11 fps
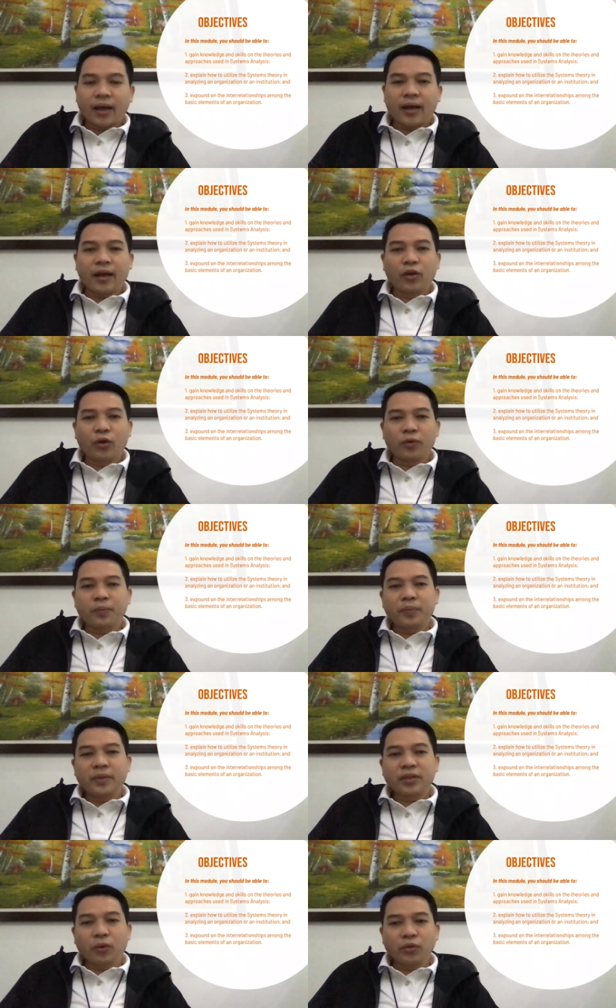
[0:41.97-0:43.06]
I hope
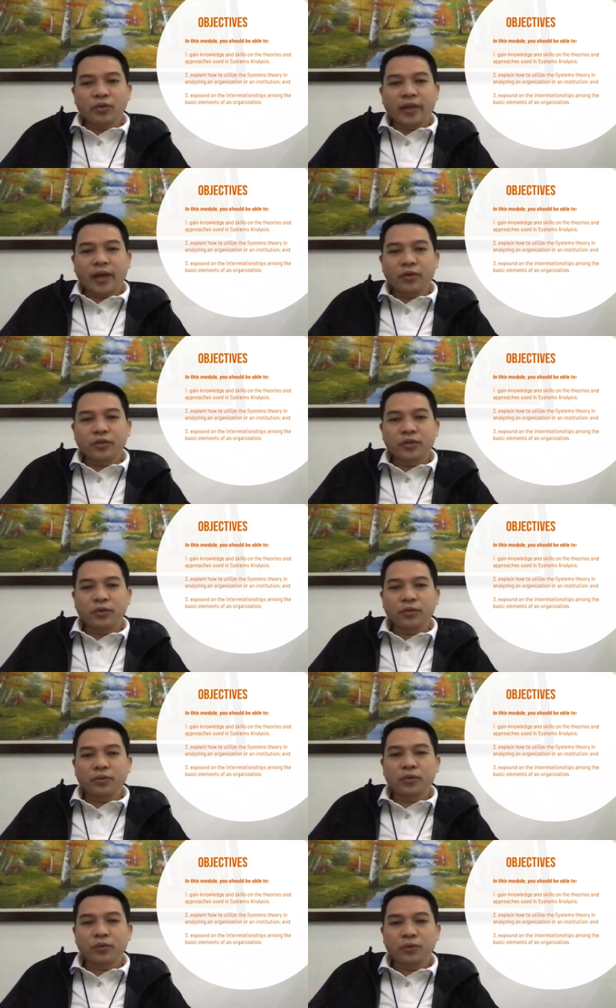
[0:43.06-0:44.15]
this also allows
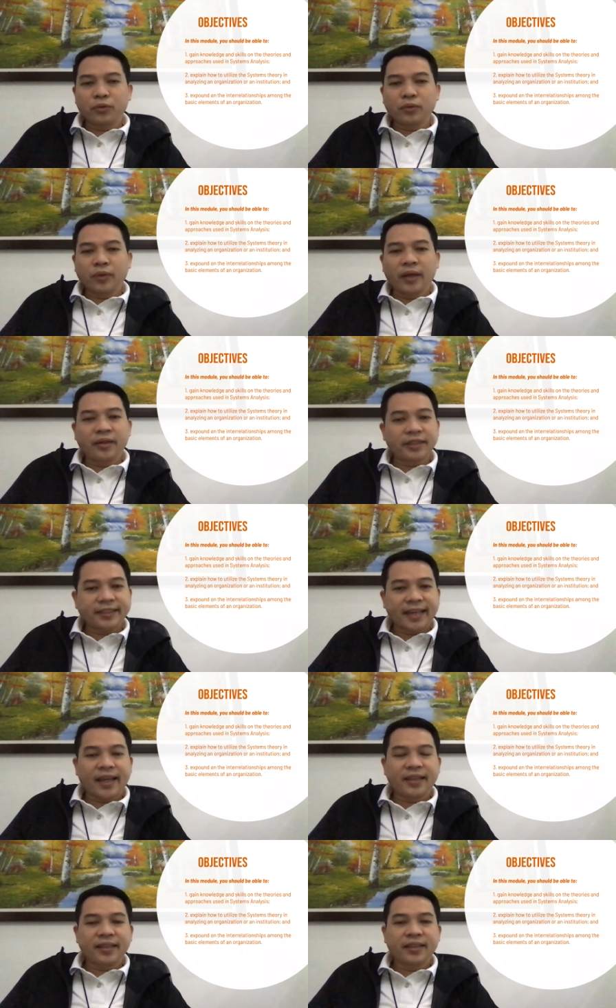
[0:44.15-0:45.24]
you to
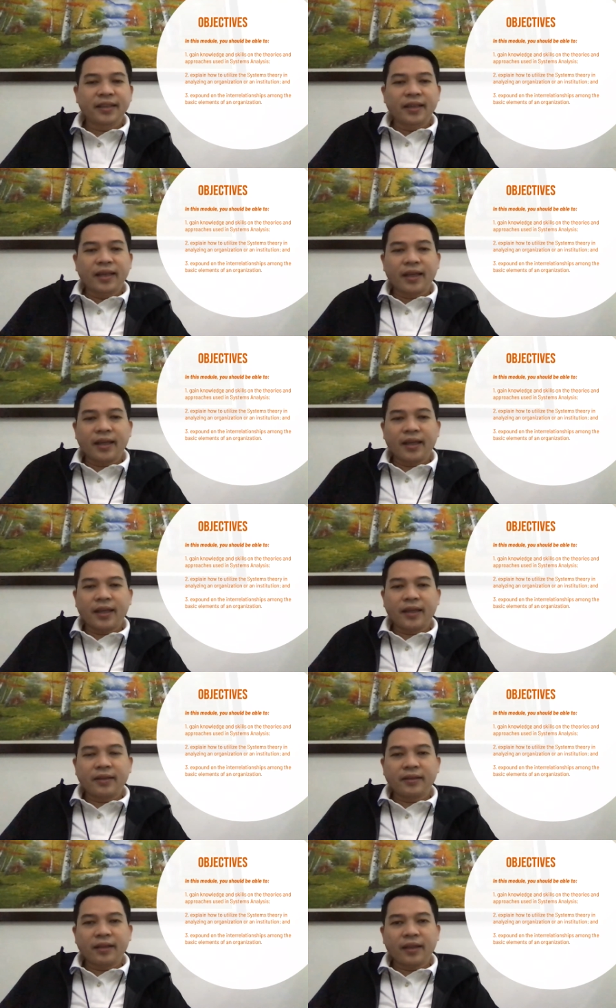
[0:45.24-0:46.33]
understand
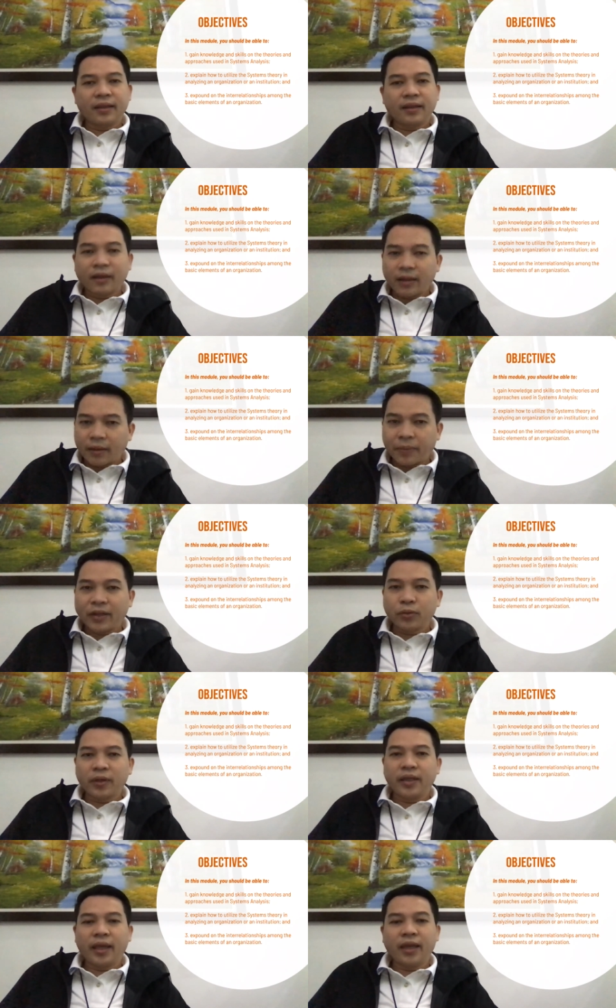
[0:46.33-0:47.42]
and
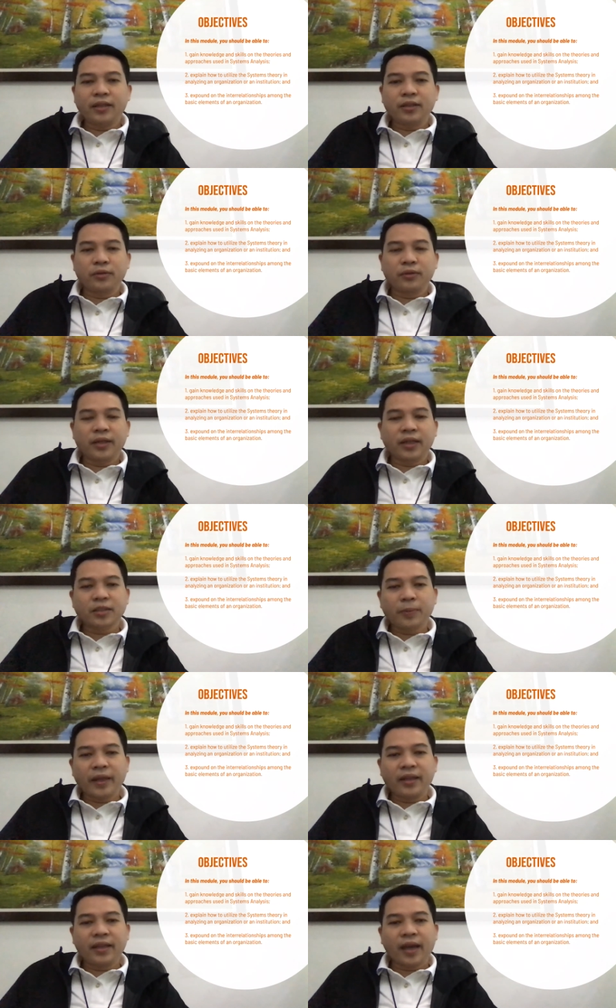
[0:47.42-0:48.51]
eventually aid you in
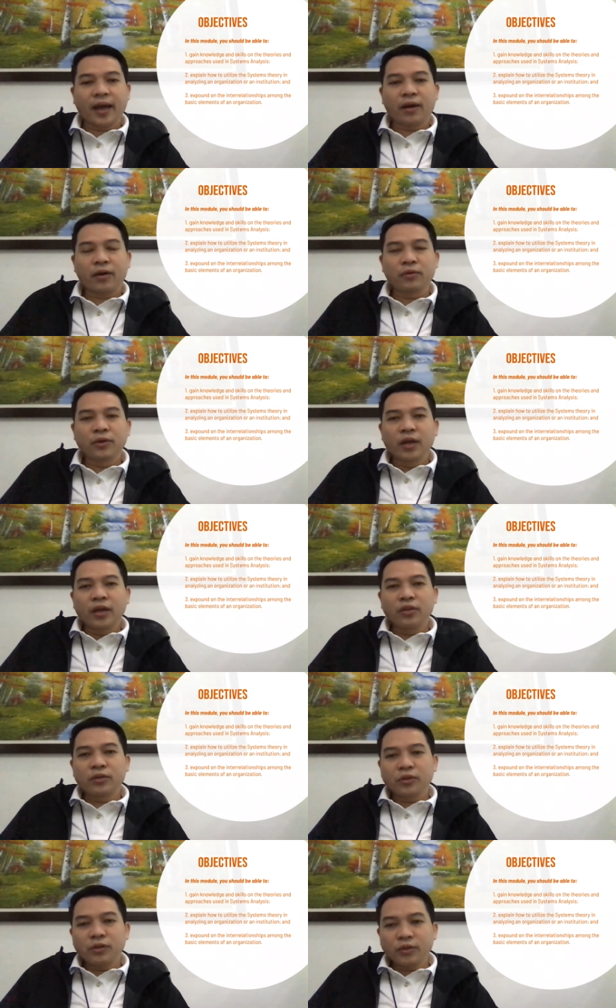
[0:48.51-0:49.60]
explaining how you
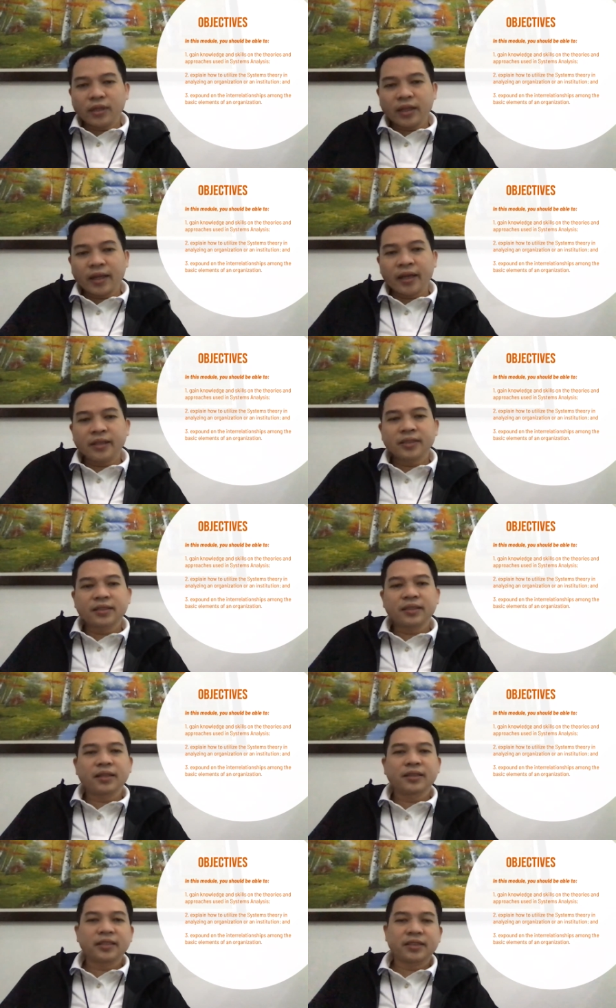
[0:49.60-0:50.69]
could utilize
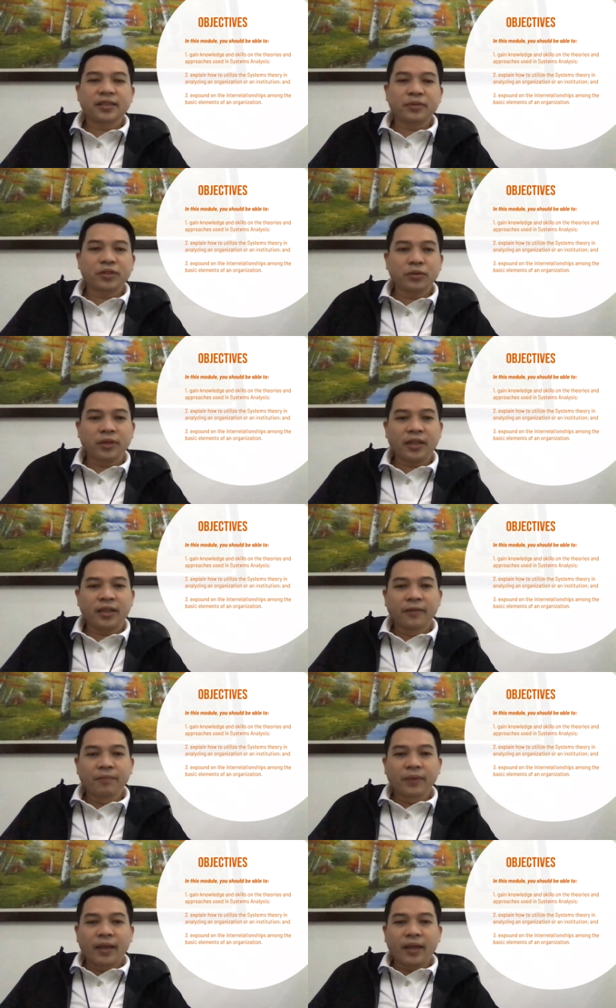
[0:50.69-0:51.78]
the systems theory
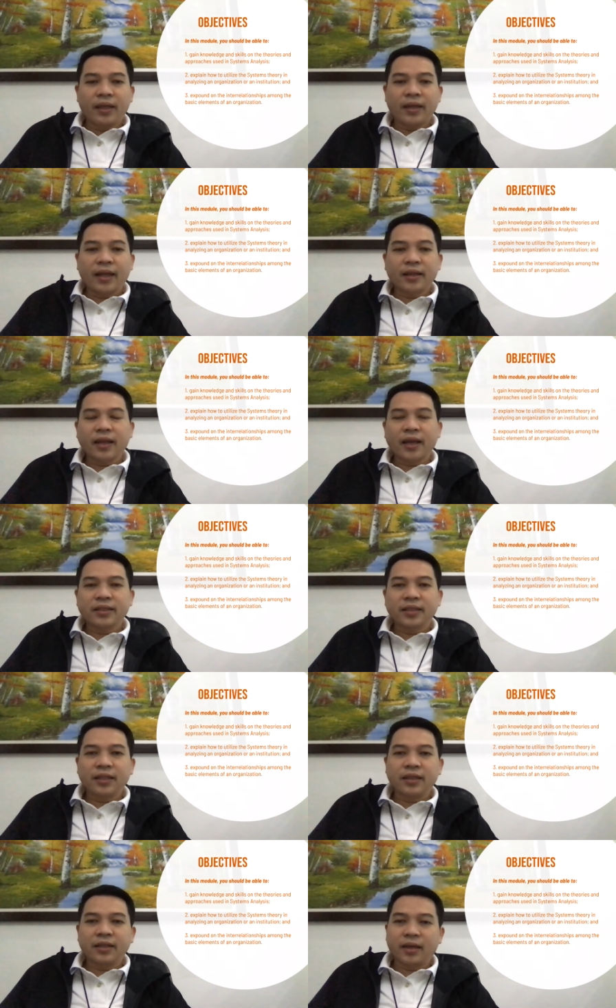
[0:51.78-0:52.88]
in
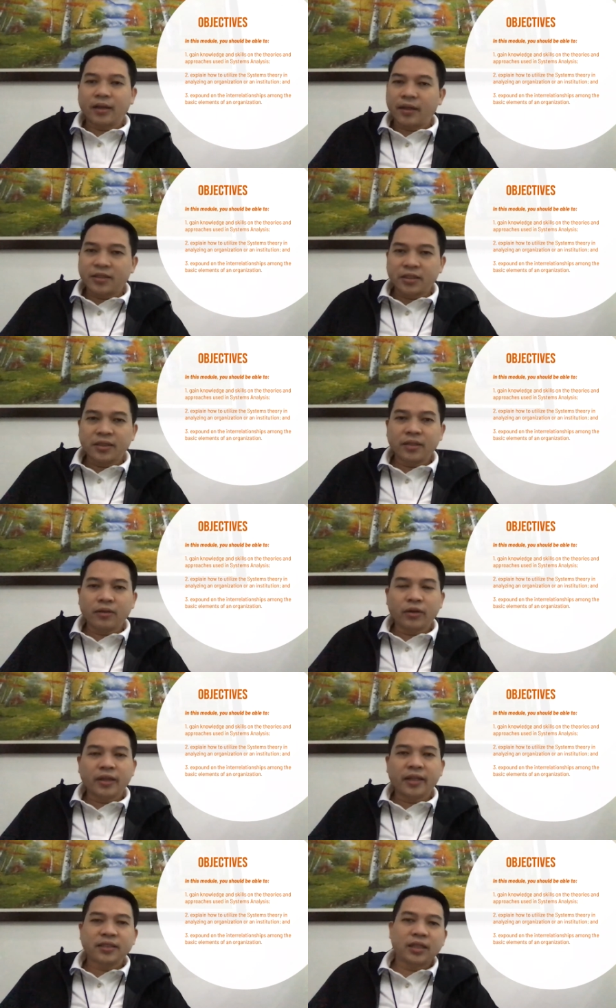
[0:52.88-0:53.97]
analyzing a certain
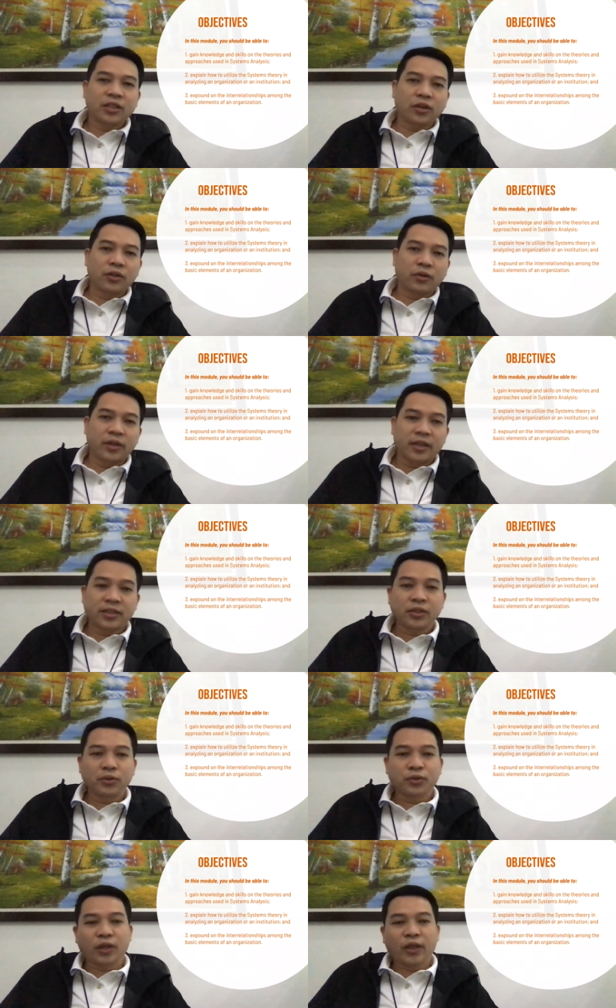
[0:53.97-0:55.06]
organization or
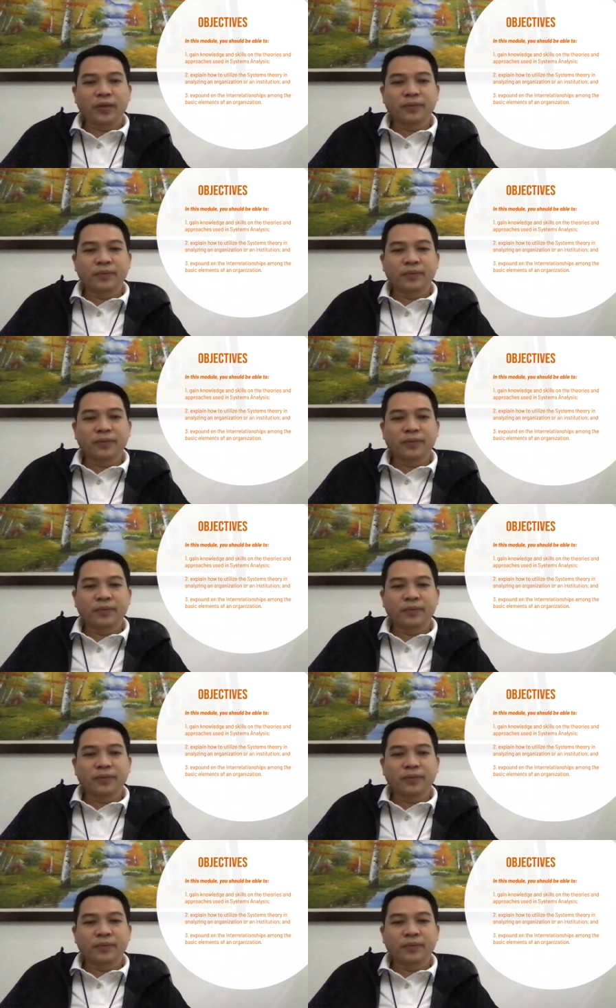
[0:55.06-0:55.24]
institution.